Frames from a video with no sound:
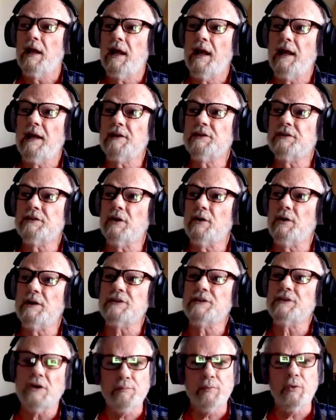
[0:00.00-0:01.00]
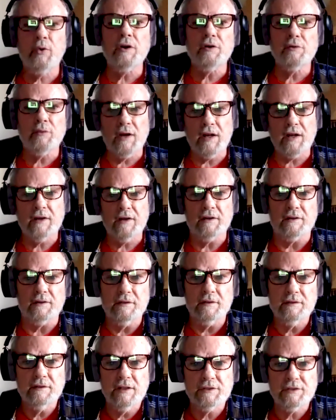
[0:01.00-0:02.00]
And so it's an important record.
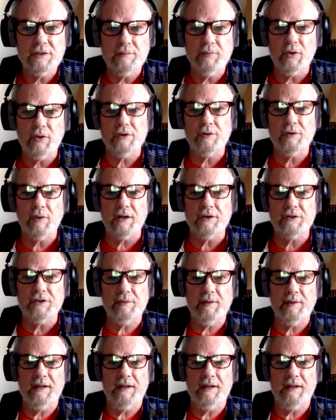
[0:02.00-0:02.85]
It's an important it really record is.